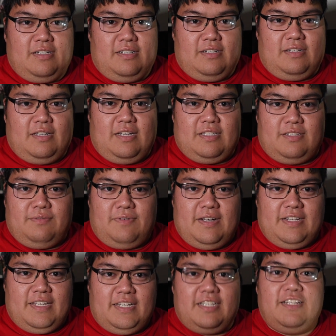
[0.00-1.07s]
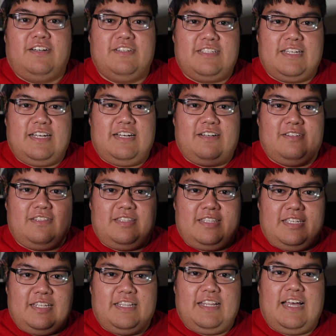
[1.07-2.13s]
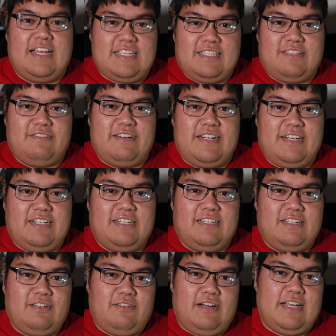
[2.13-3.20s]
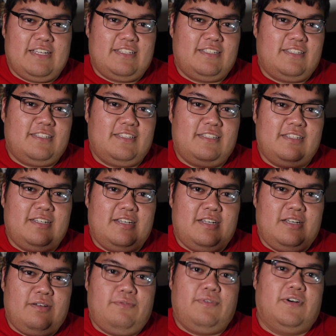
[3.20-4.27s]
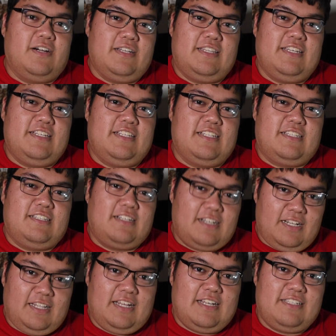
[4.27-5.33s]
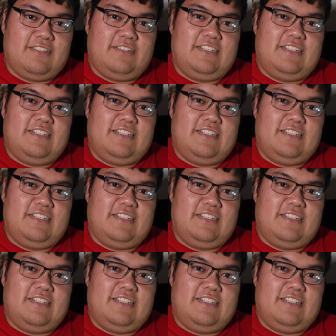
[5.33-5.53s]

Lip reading: and to finally close out the last 3 quests for the Colossal